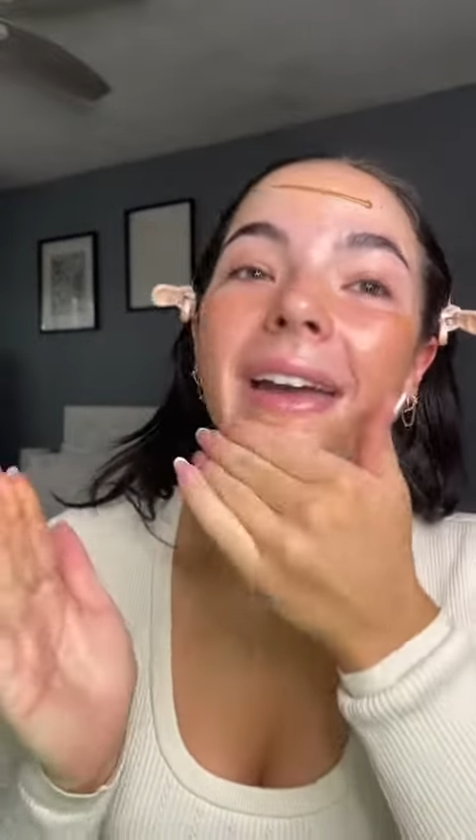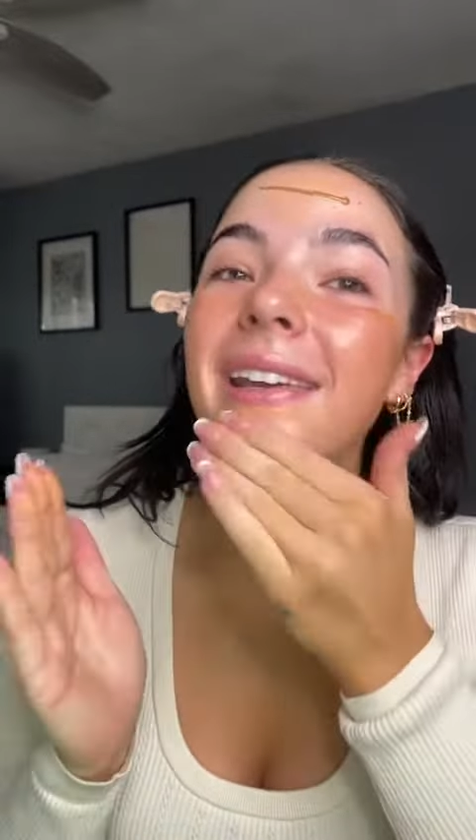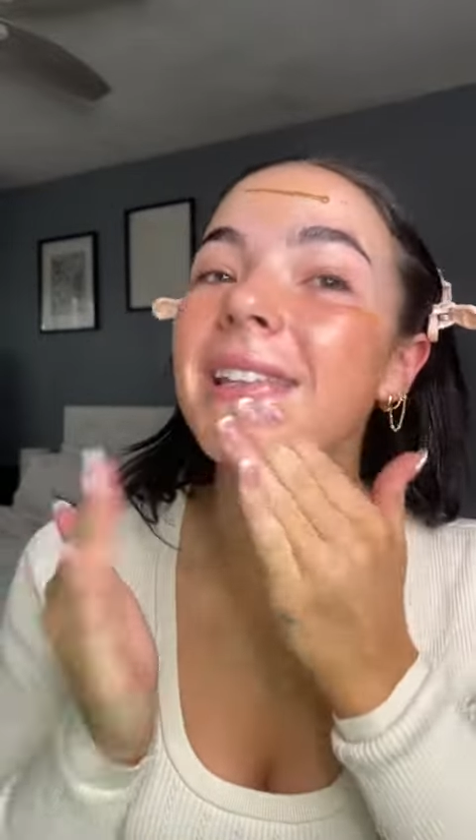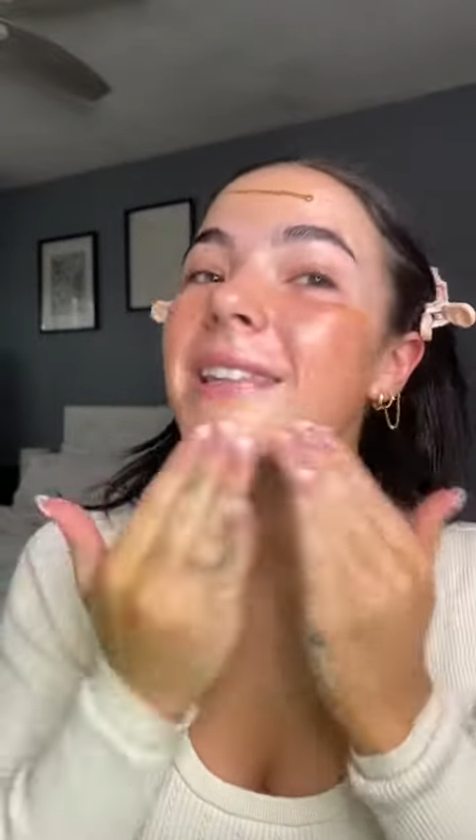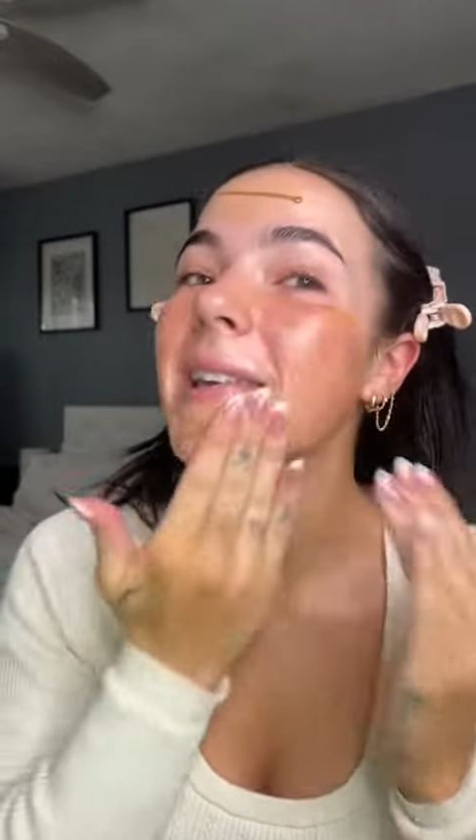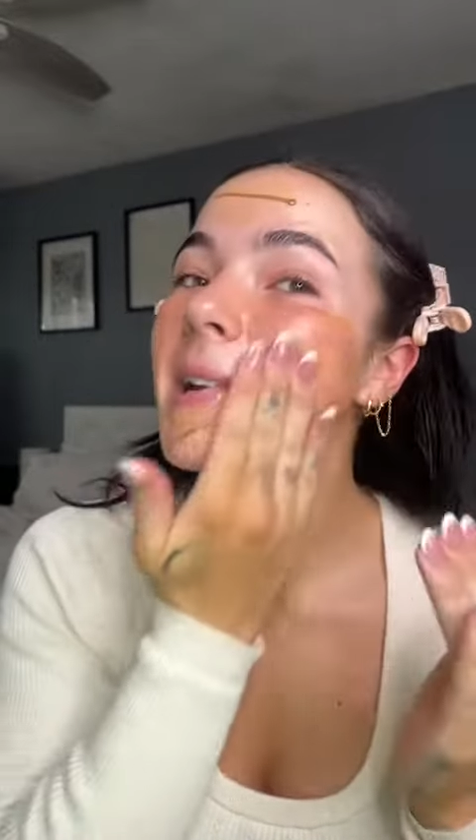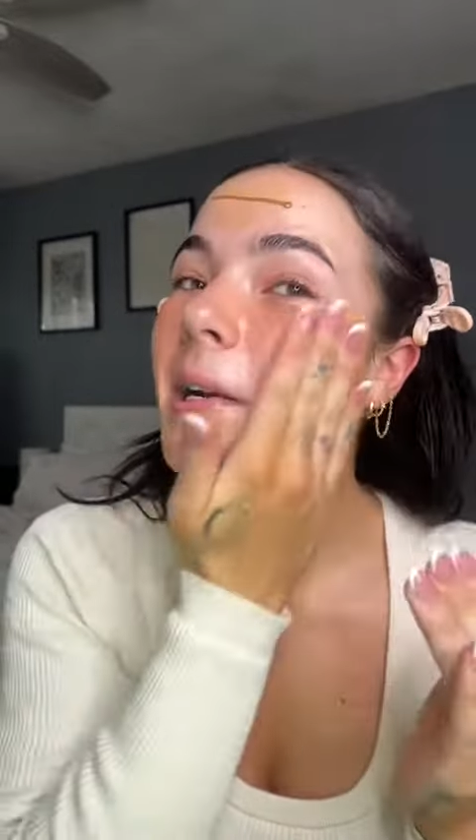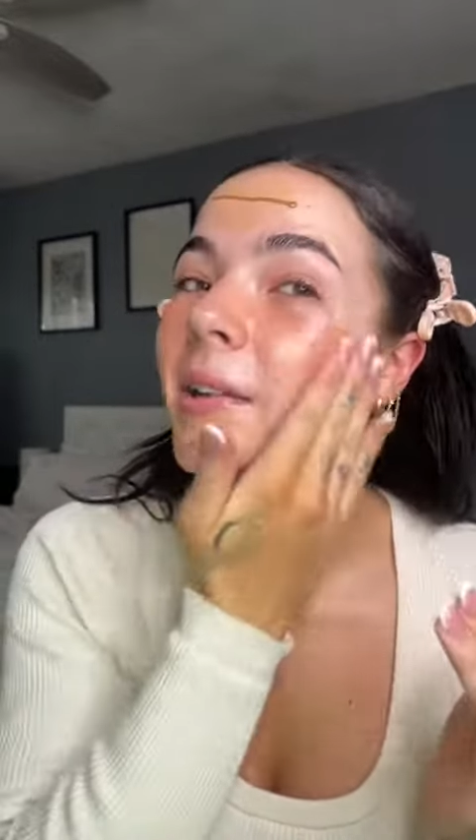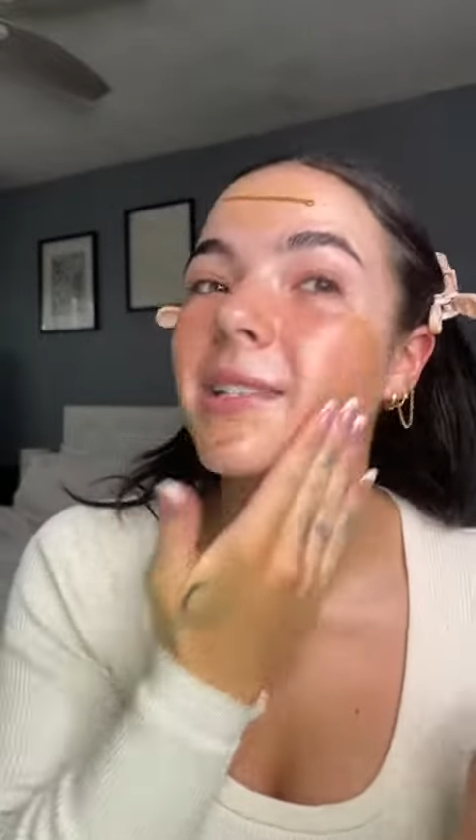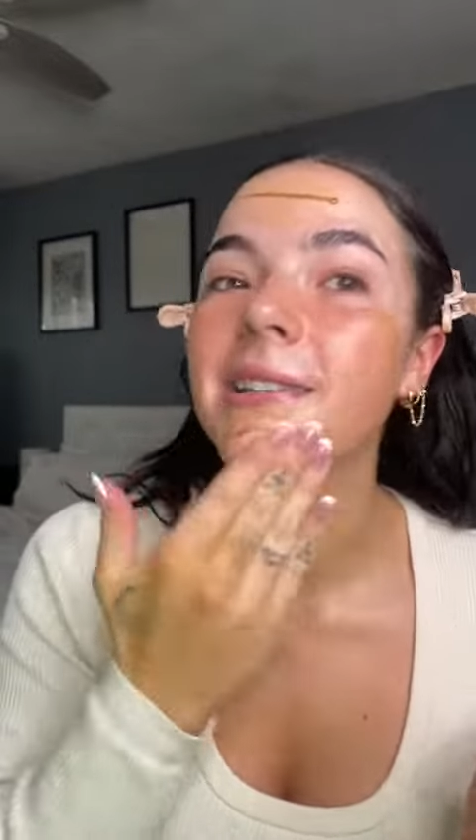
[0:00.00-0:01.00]
anything
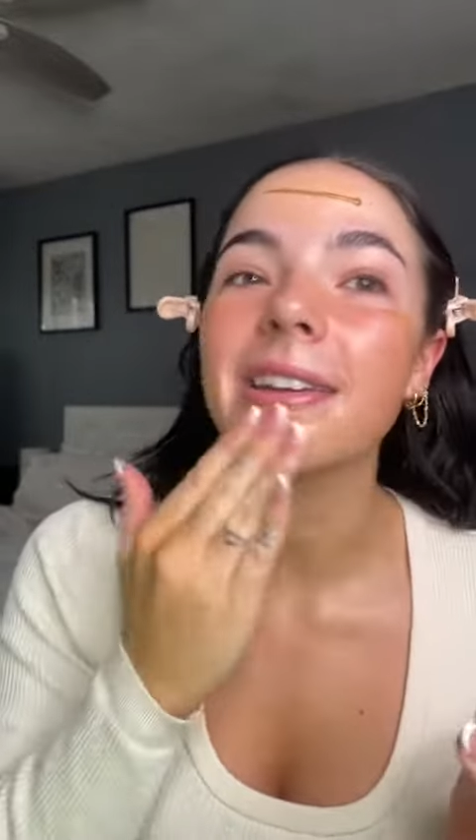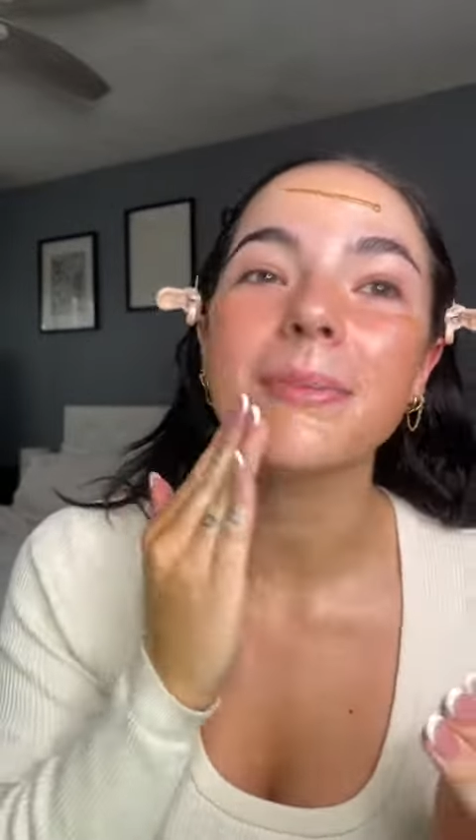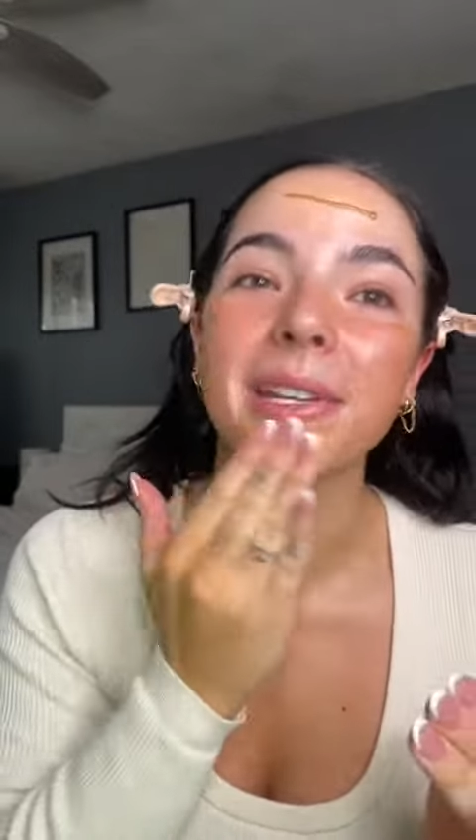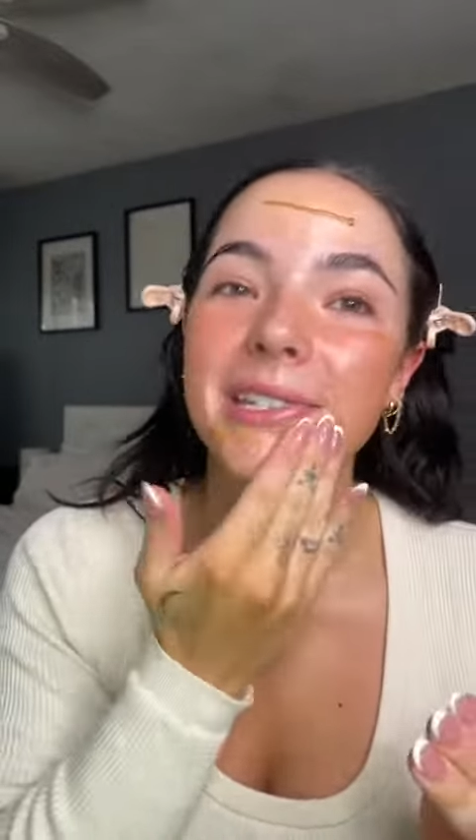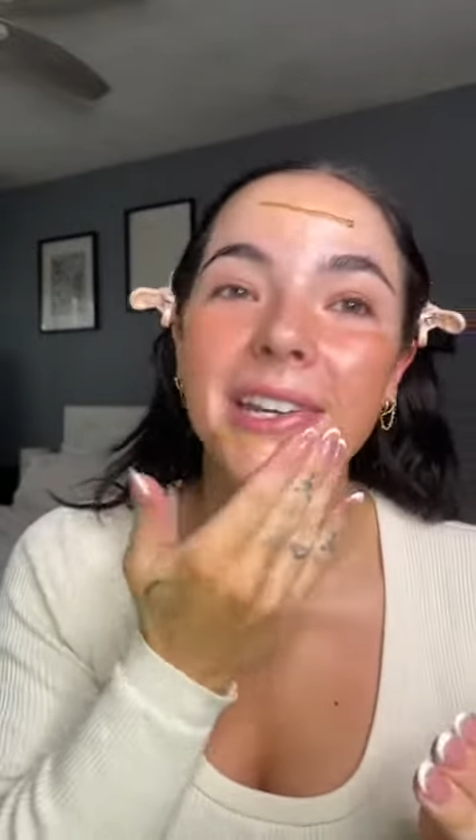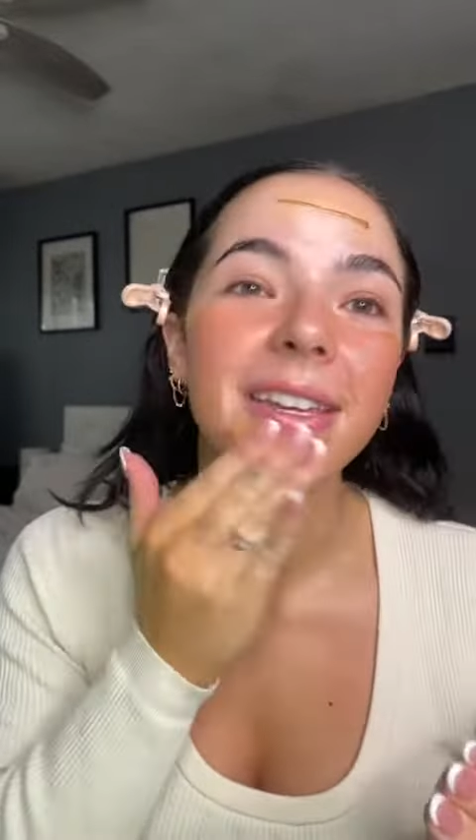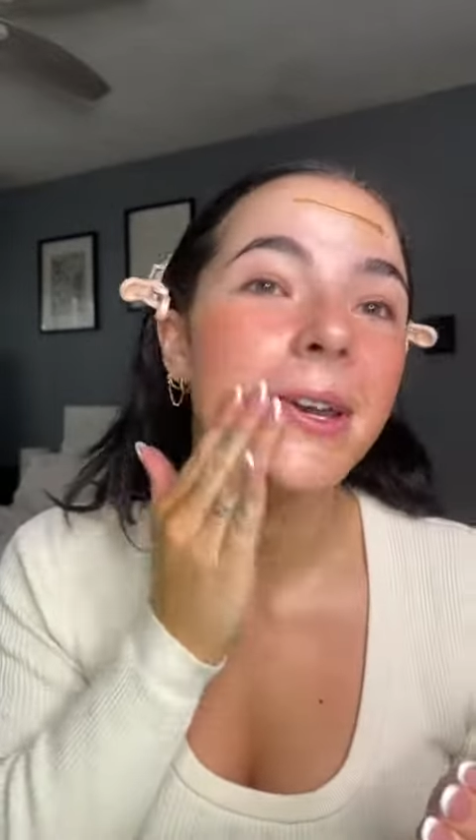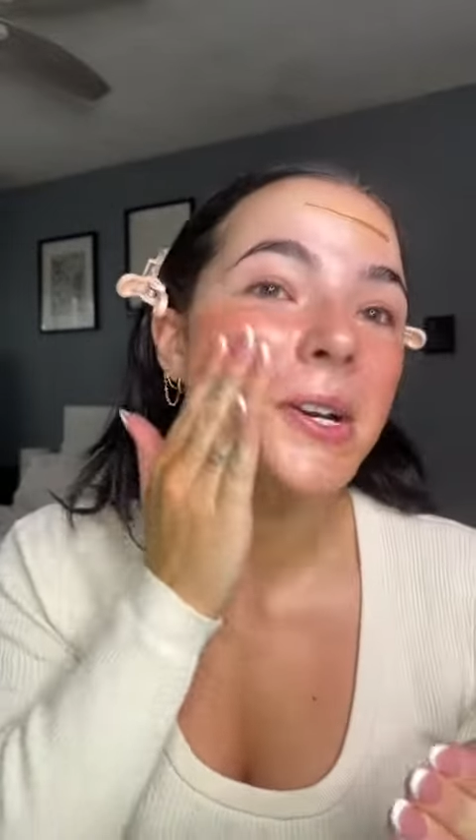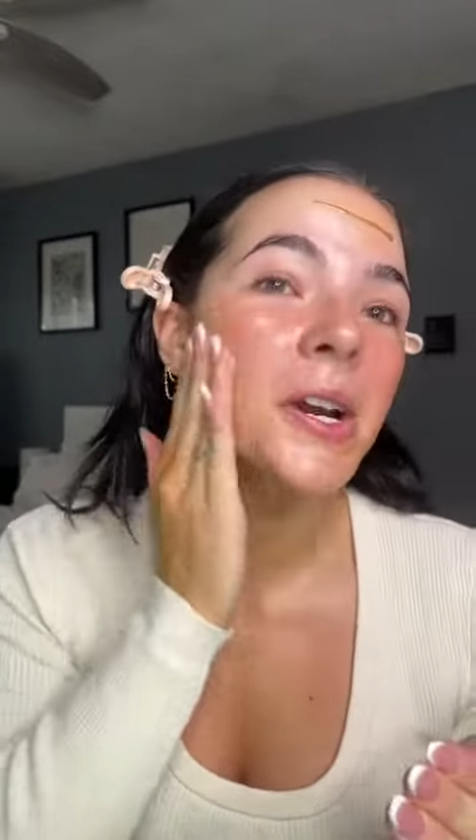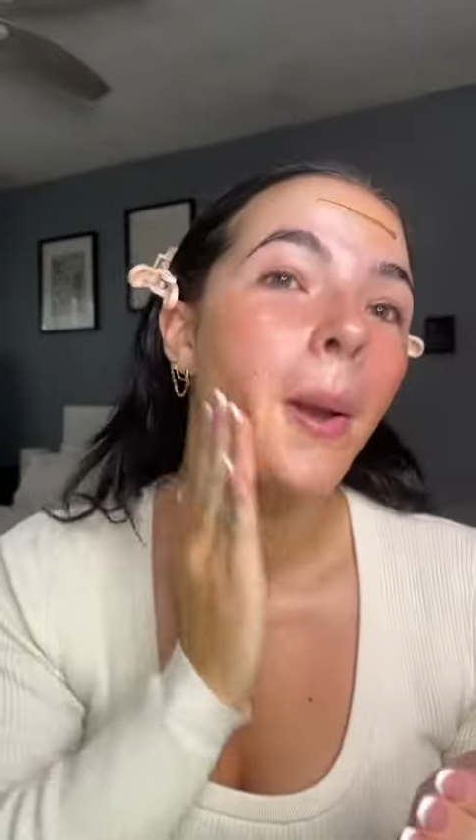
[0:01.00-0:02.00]
unless it's like my
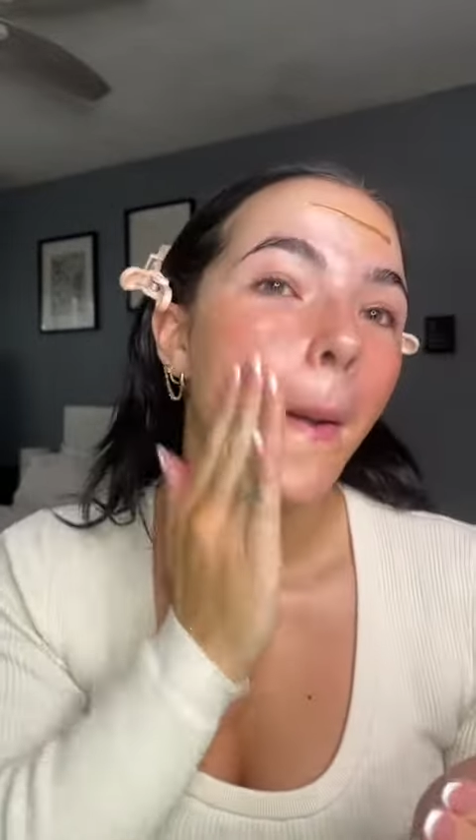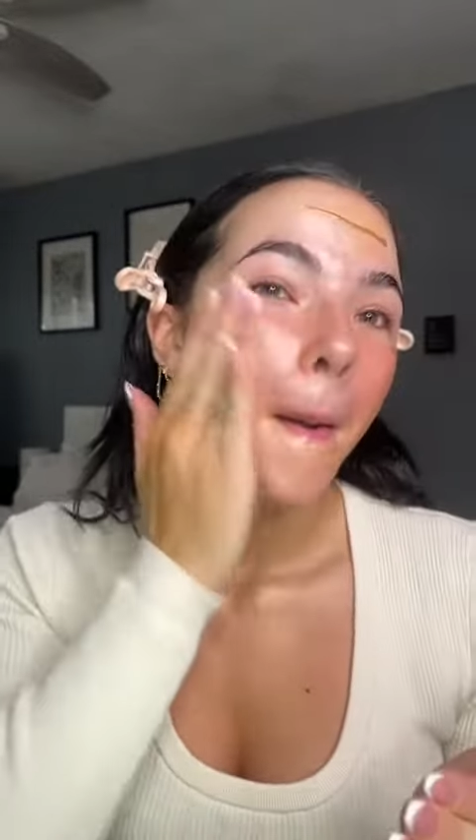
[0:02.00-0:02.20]
skincare.